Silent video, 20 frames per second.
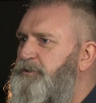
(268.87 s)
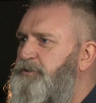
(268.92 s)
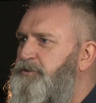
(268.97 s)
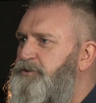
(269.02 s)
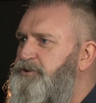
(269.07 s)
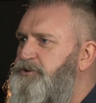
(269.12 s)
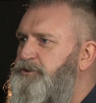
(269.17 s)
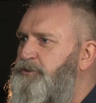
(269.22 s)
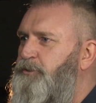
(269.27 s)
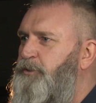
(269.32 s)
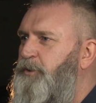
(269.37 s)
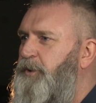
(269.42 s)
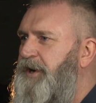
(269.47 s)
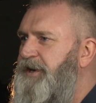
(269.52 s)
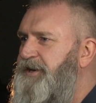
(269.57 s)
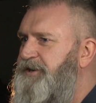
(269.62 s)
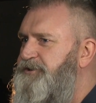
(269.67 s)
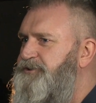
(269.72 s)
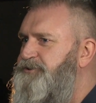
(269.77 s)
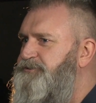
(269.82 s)
It was
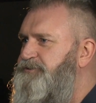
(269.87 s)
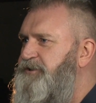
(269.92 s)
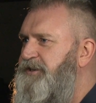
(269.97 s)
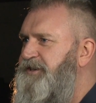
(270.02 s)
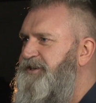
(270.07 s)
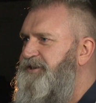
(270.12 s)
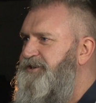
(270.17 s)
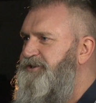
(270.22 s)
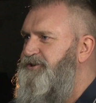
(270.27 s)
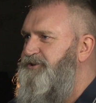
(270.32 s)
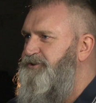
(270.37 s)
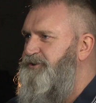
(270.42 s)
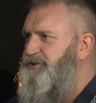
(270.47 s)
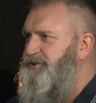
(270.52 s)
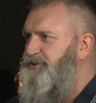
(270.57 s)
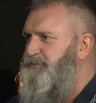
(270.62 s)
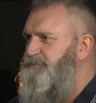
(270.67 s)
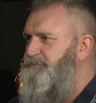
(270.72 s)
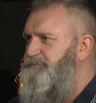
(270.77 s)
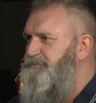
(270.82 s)
quite strange
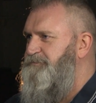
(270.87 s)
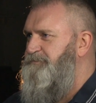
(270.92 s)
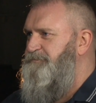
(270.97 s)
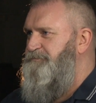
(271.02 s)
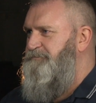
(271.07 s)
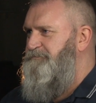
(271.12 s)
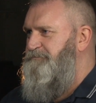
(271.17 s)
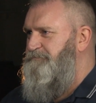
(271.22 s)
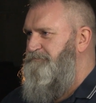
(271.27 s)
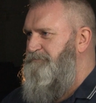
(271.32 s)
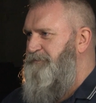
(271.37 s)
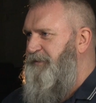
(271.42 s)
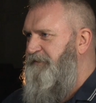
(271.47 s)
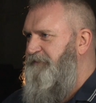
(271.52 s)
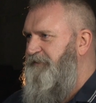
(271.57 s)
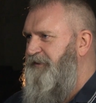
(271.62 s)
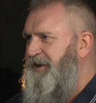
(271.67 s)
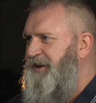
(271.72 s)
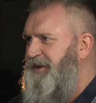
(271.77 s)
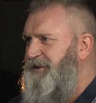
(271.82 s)
because my
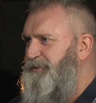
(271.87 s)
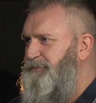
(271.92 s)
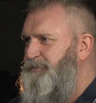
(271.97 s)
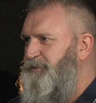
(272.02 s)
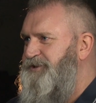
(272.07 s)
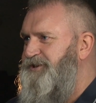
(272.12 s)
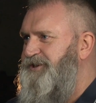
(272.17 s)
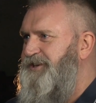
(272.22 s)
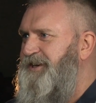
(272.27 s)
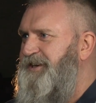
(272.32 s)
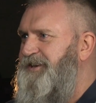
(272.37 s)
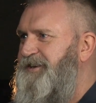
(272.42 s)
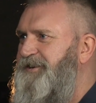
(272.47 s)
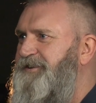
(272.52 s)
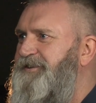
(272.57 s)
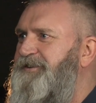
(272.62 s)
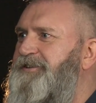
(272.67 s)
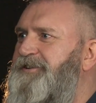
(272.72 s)
father was one